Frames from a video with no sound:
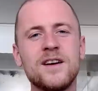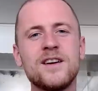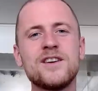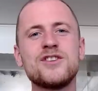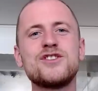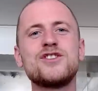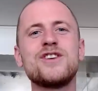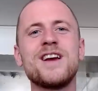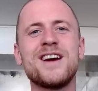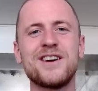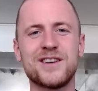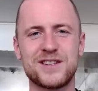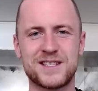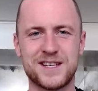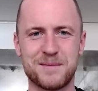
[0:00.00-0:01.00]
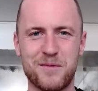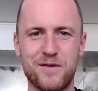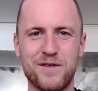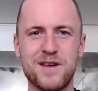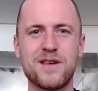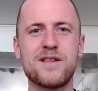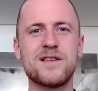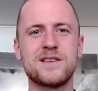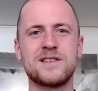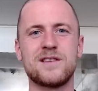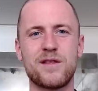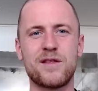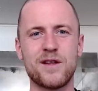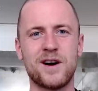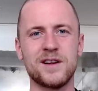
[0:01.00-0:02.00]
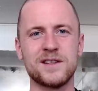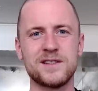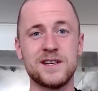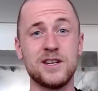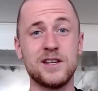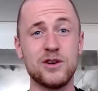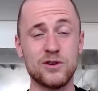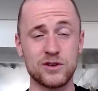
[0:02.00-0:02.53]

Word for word: Share some of these thoughts in your